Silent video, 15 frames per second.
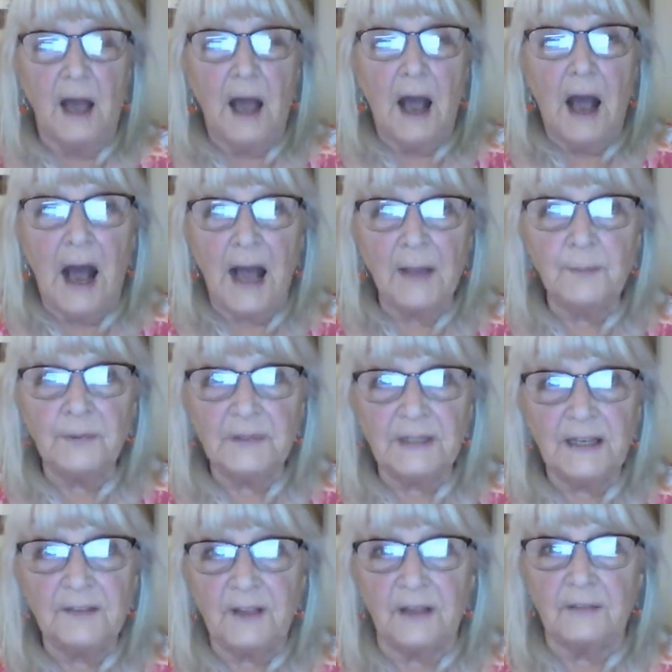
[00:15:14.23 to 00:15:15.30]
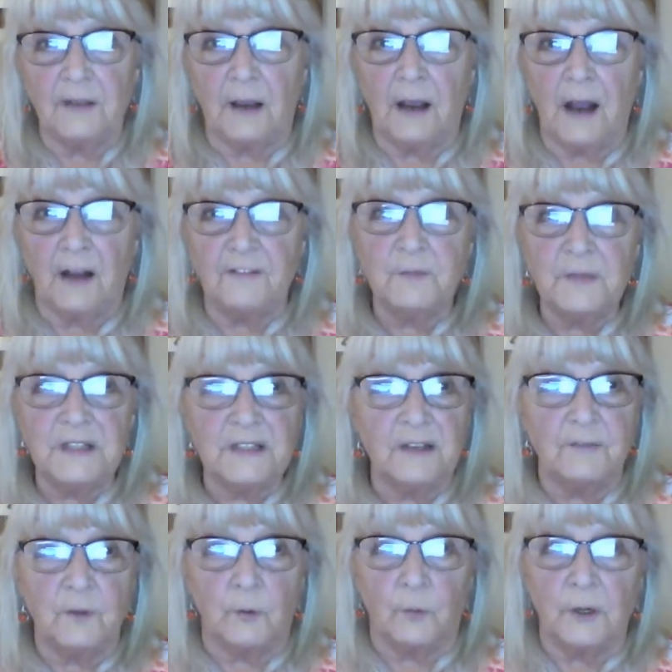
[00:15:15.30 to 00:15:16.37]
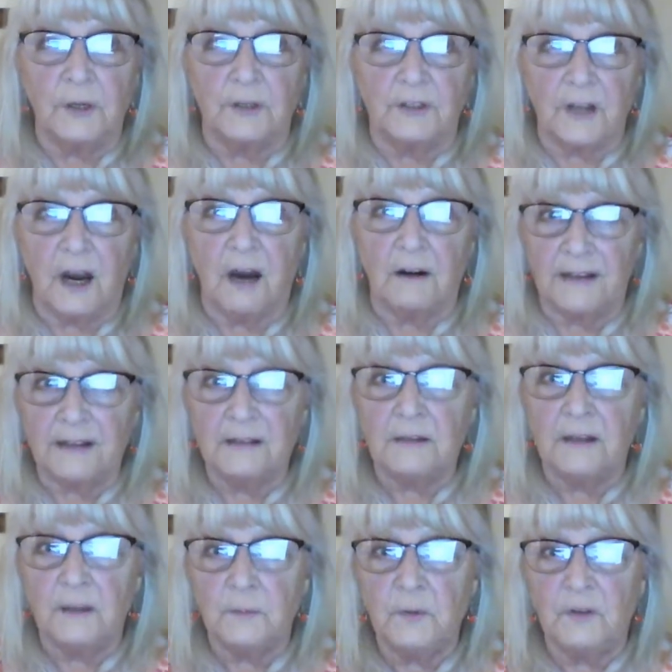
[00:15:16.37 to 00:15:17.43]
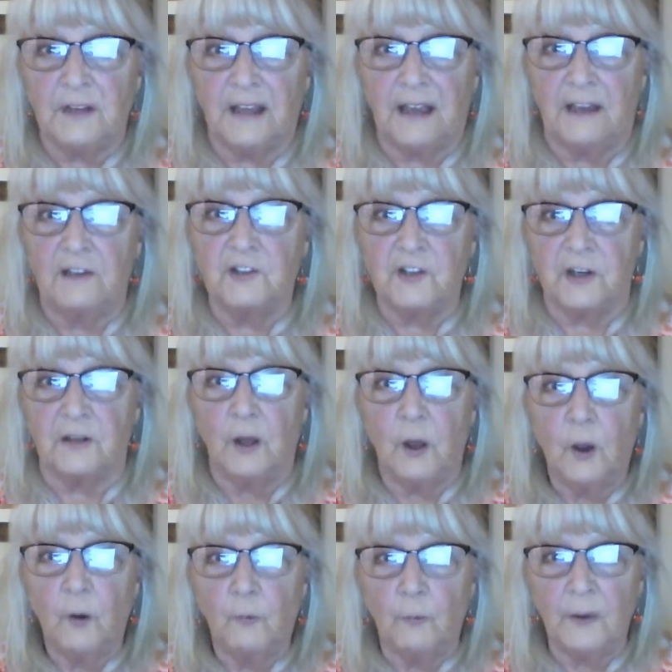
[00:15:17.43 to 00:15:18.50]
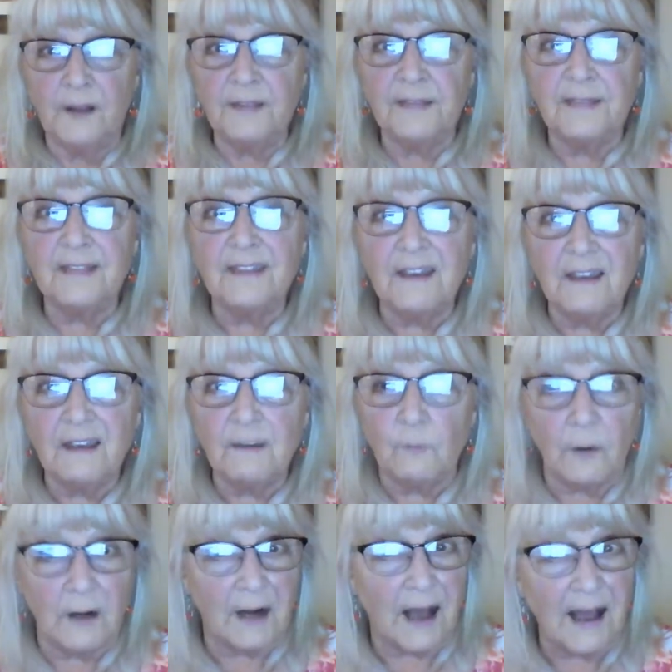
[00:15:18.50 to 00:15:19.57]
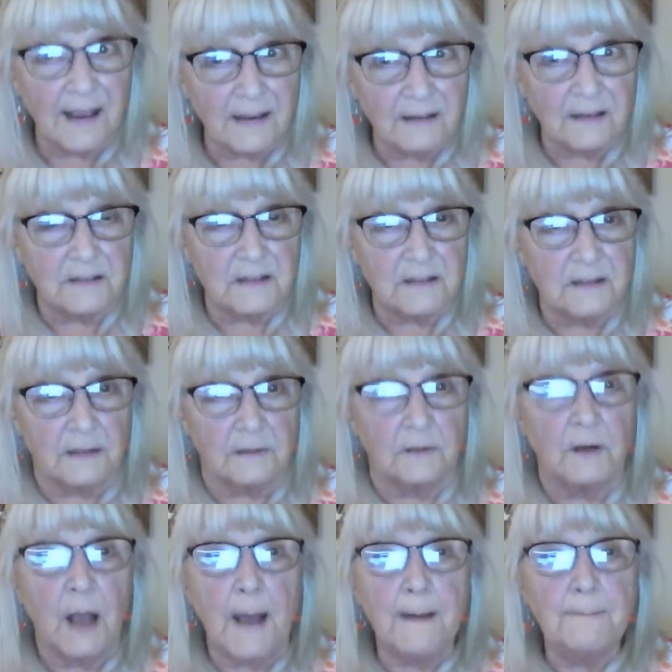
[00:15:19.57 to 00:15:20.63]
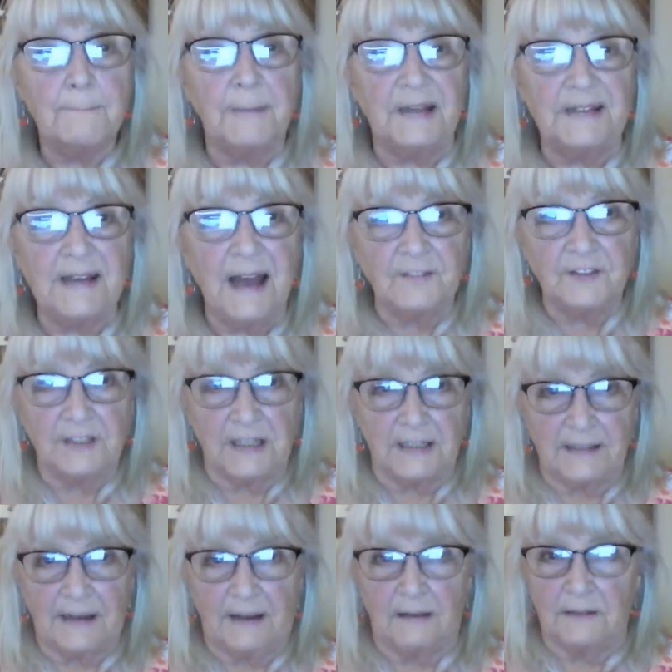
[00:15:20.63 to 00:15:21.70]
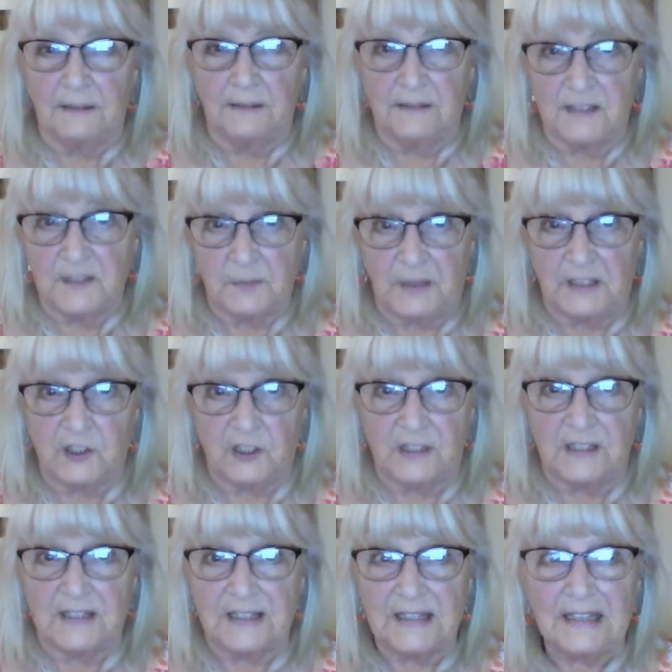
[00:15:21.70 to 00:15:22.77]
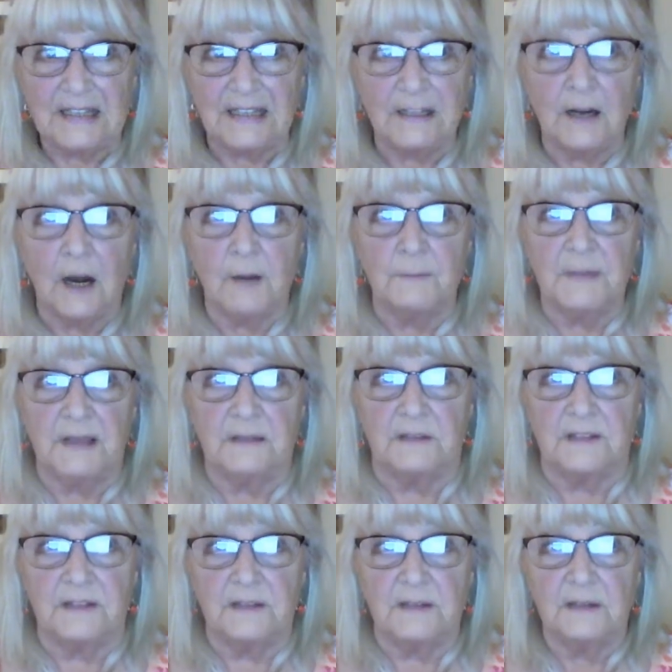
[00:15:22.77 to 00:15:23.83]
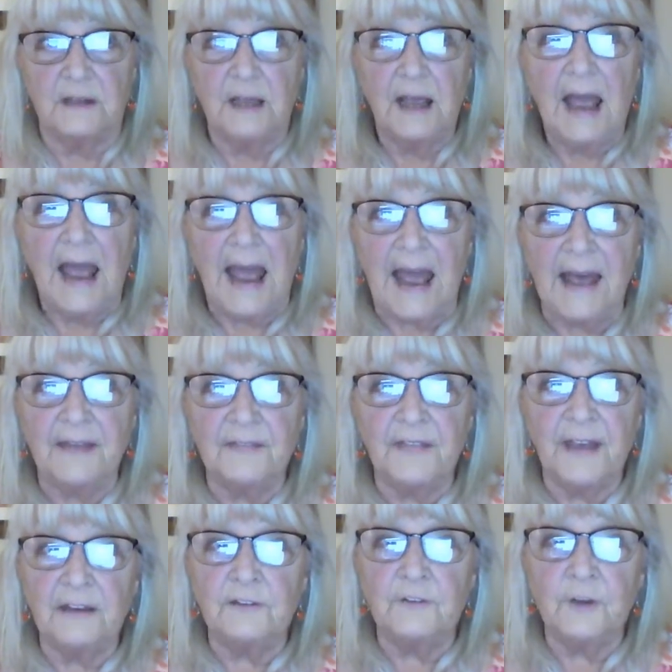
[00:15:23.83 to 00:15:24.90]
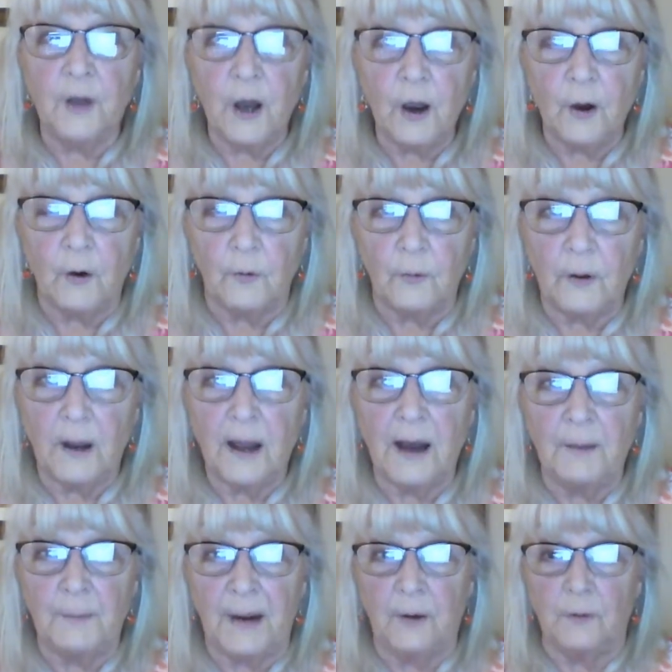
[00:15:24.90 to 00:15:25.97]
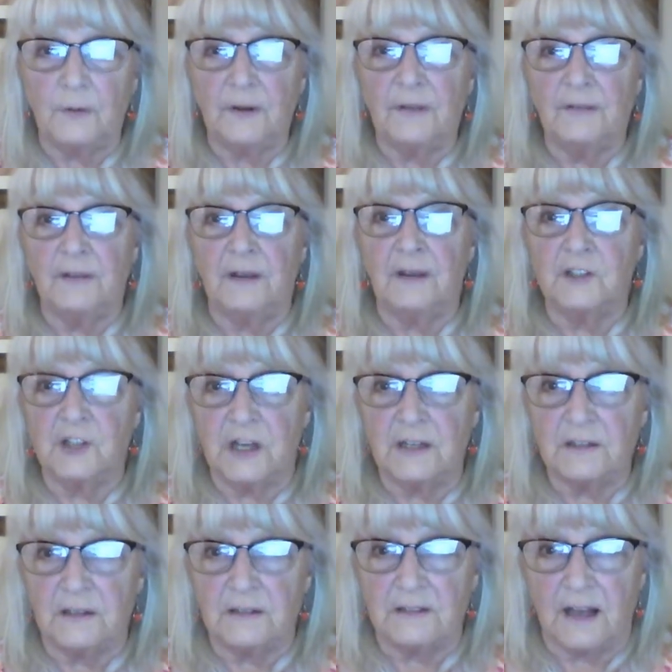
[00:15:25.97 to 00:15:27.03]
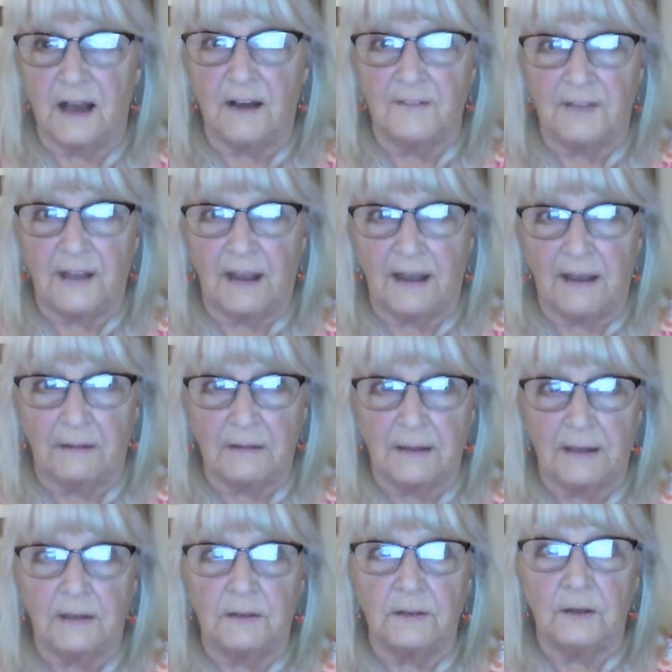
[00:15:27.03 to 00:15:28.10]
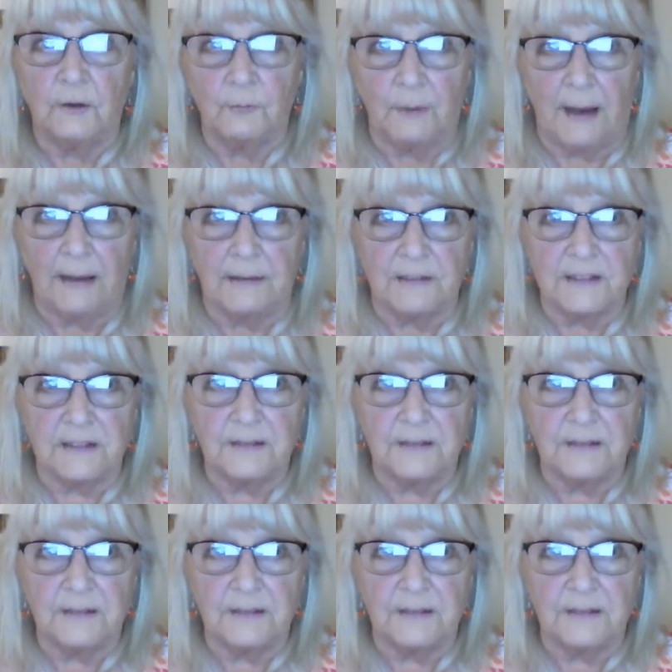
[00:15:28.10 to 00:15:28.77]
I believe that the governments of the world are in communication with the, what I consider, benevolent alien species in our midst, and they know about the agendas of the alien race.